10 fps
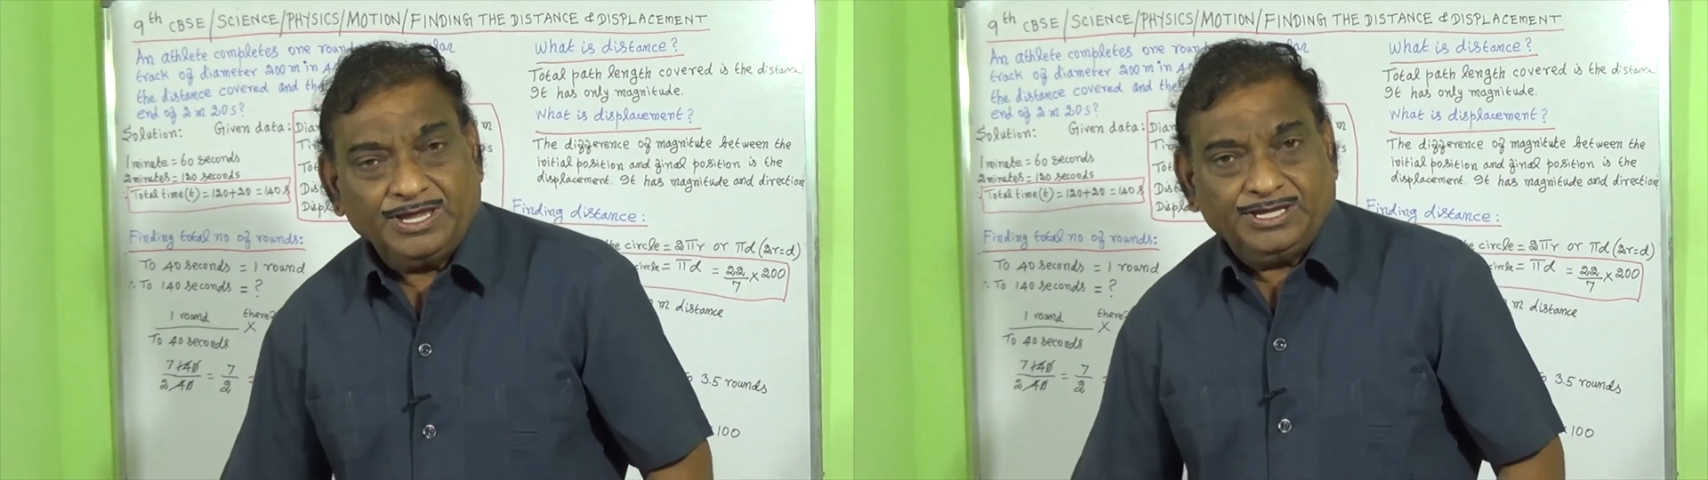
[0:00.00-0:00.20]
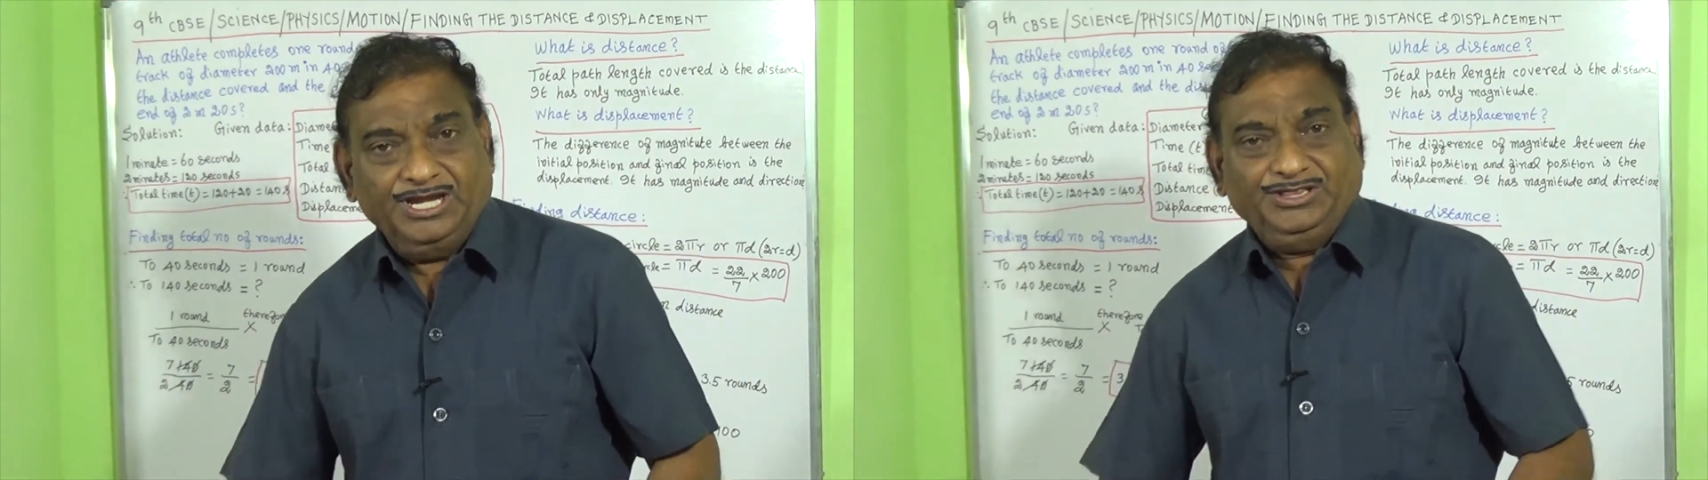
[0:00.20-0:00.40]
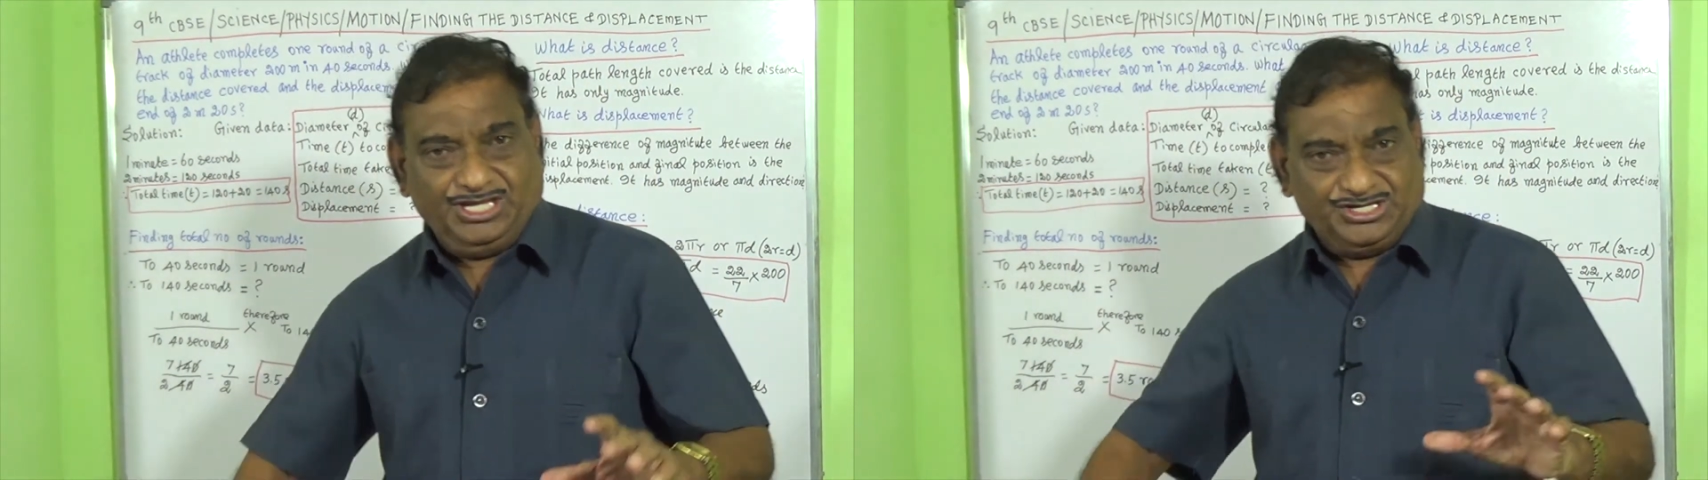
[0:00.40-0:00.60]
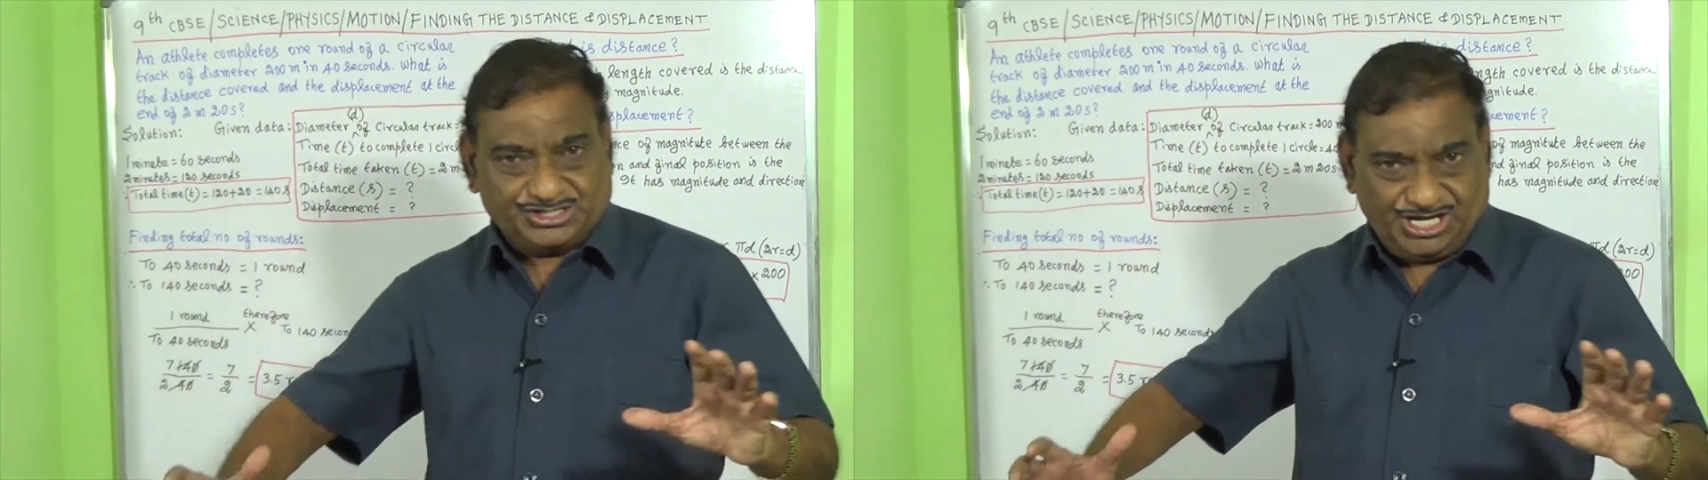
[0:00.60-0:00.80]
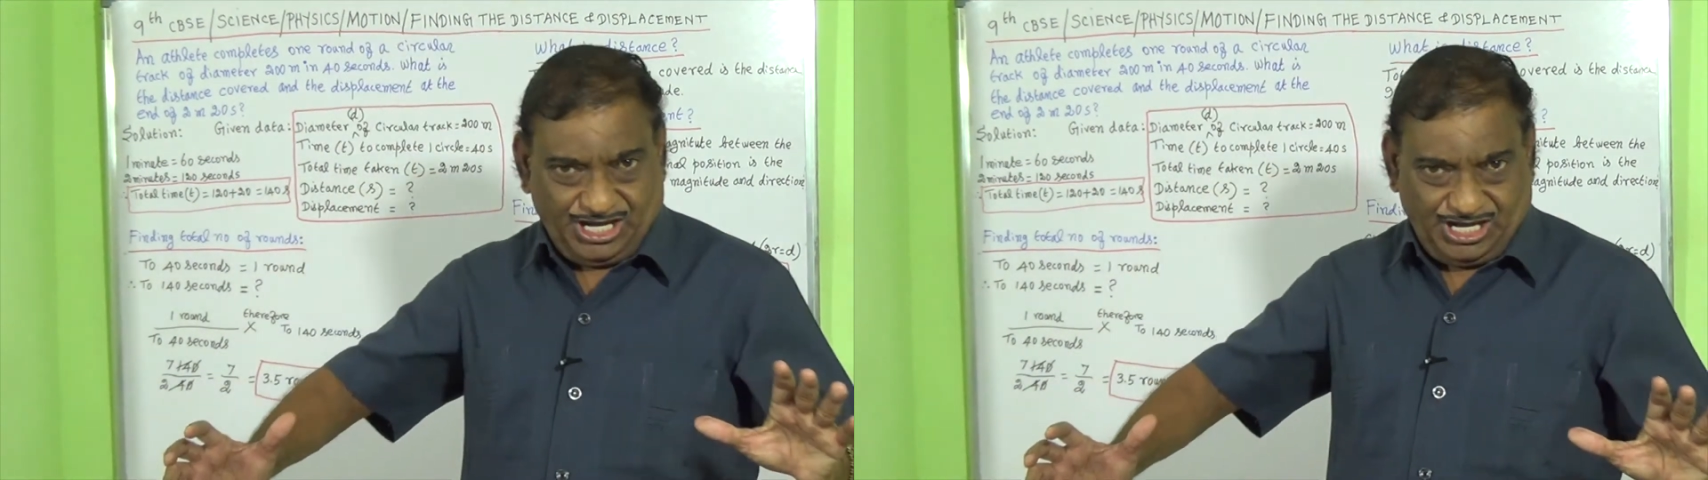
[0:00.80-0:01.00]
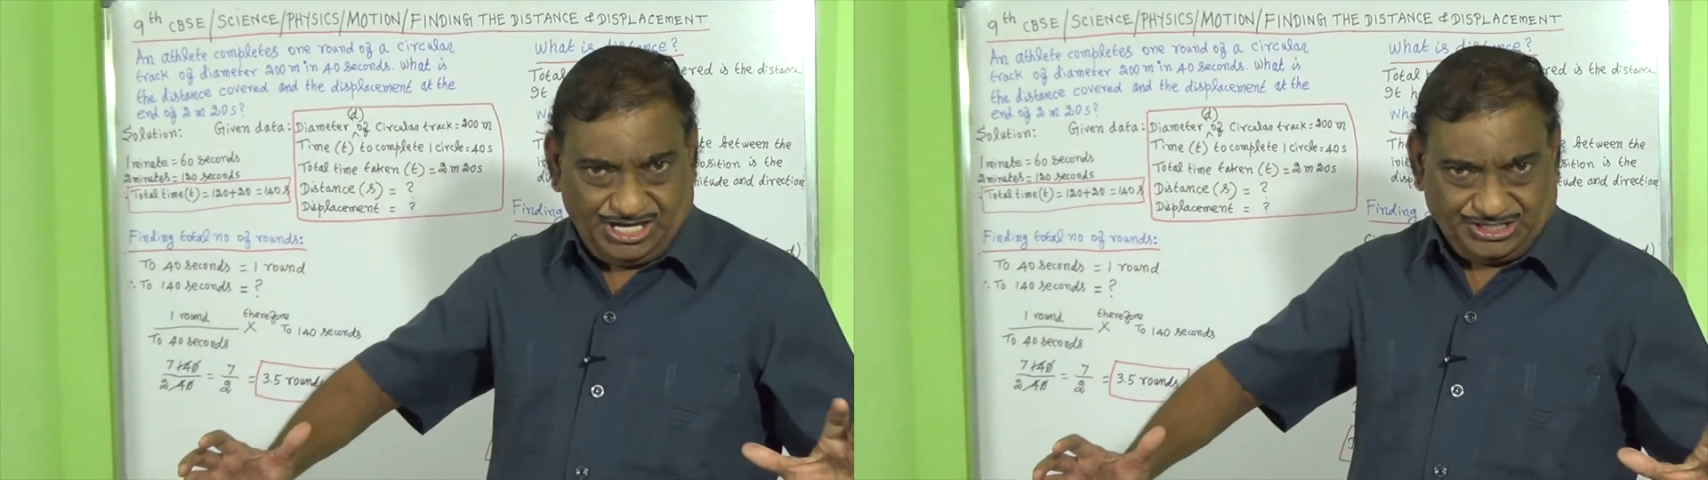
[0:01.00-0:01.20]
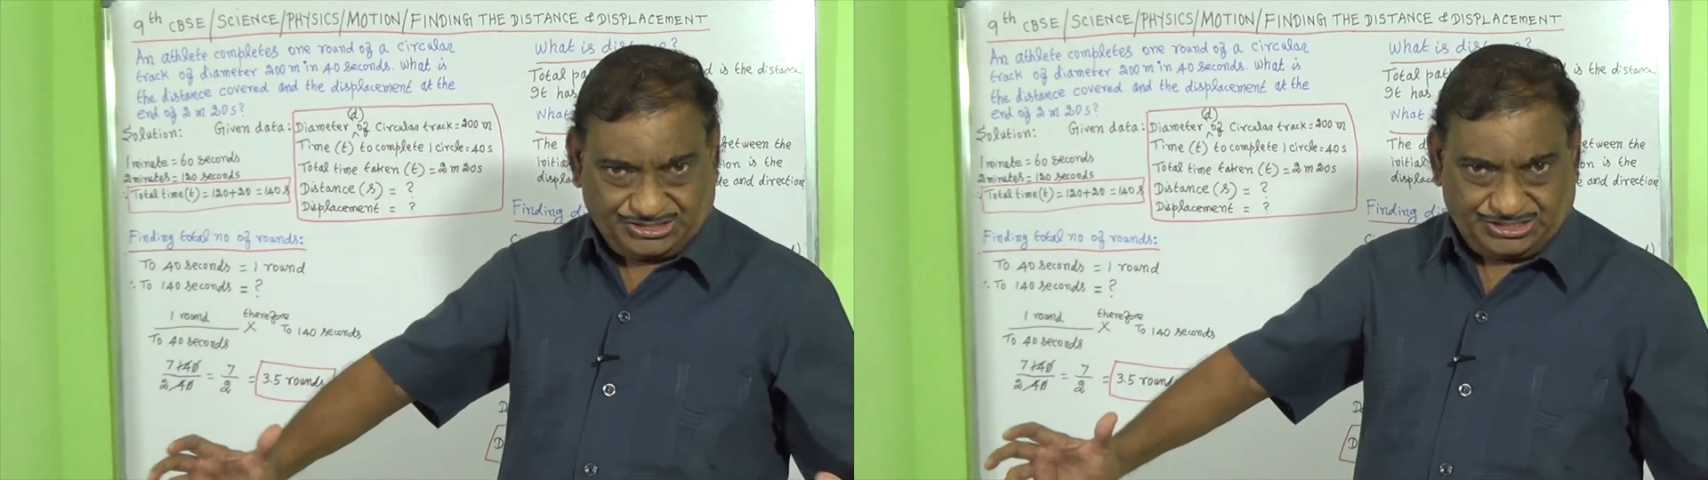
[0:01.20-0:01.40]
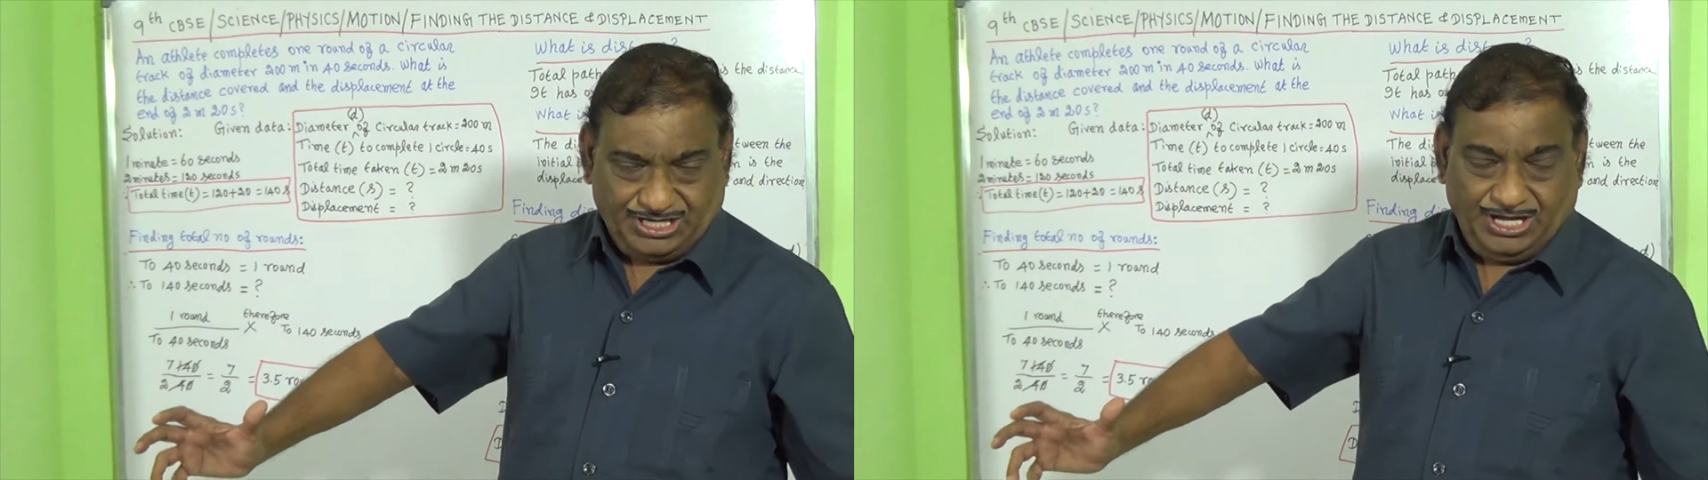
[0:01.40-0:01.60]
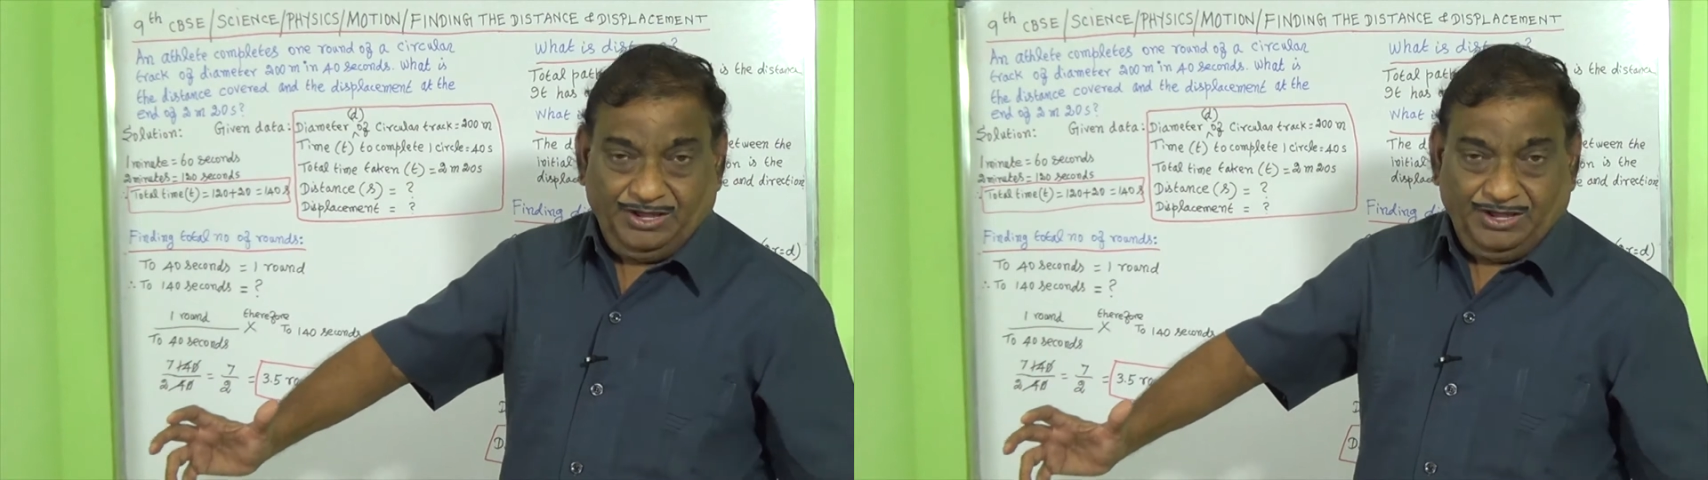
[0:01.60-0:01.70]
In this case,